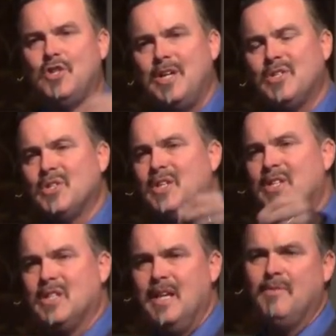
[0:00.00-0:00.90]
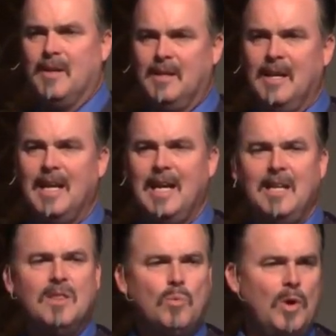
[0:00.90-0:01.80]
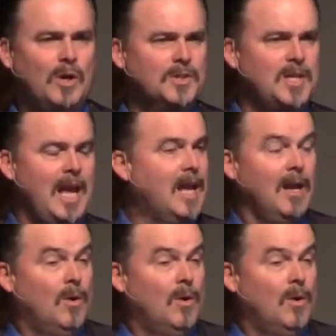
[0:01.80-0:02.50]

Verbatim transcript: Jesus is living in the world today.